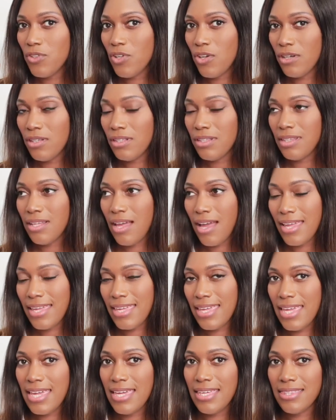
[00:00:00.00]
not
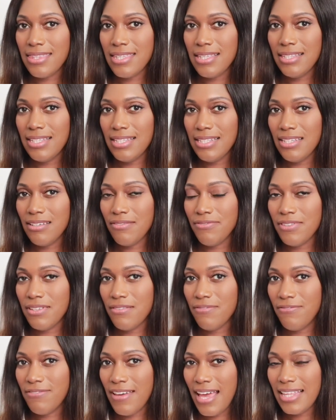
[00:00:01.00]
liking the Lily of
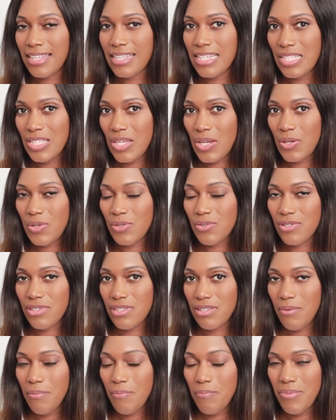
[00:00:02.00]
the Valley
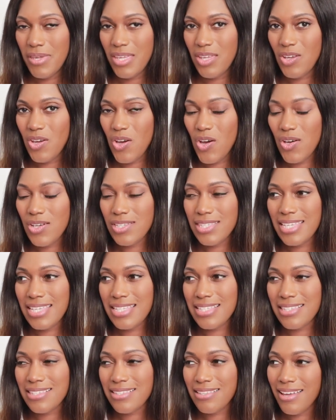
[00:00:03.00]
note because
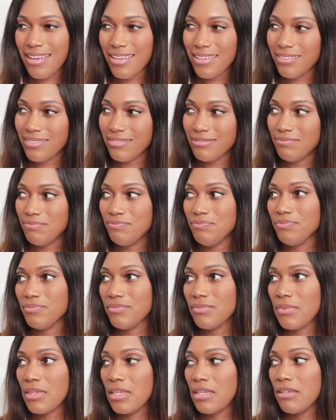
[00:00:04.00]
it's like
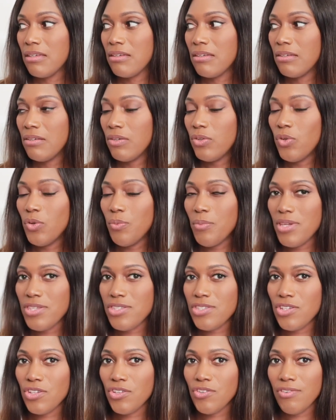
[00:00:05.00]

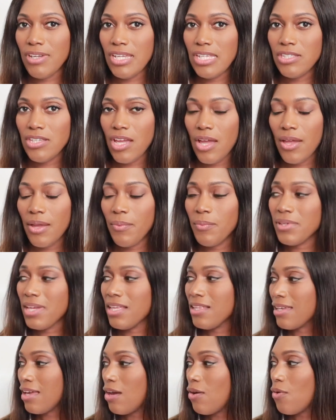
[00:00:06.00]
almost a green note. When I
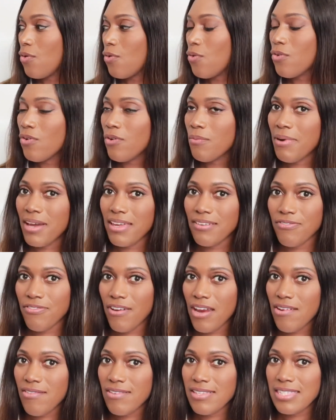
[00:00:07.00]
look at all my
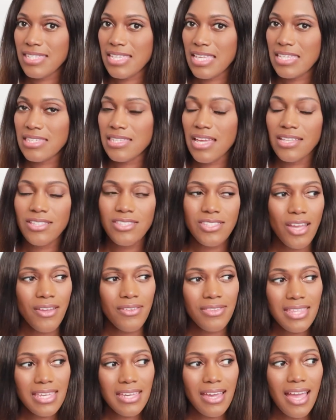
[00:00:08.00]
fragrances, I
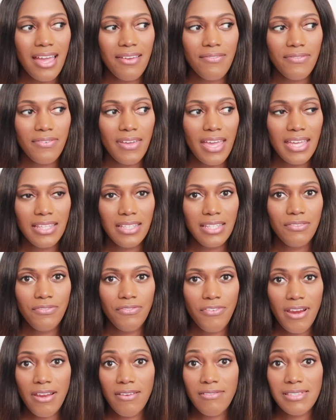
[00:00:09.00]
don't think I have any
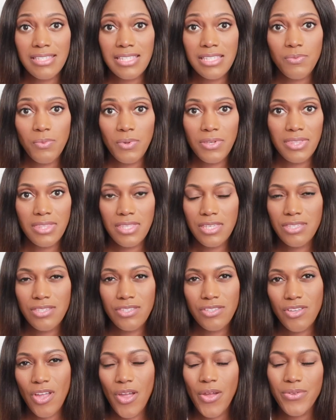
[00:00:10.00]
fragrances with
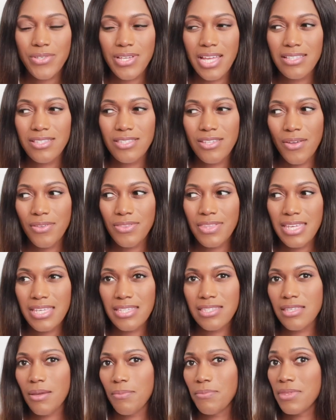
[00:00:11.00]
this note. I don't think
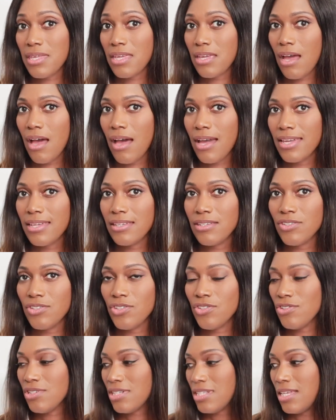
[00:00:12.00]
it's something I
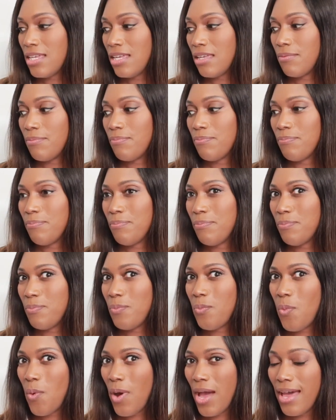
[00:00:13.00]
usually
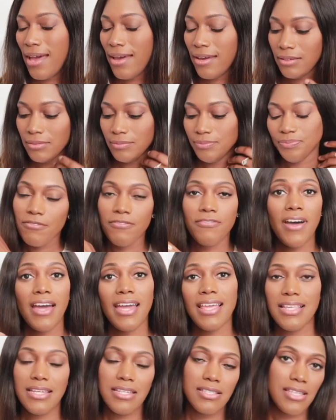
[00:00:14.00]
wear.
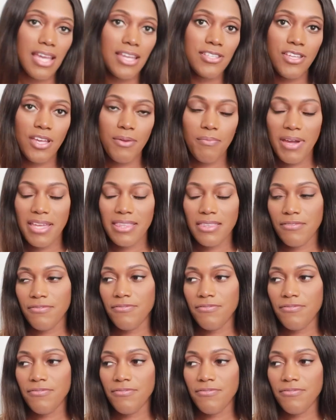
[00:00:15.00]
Violet, I don't mind the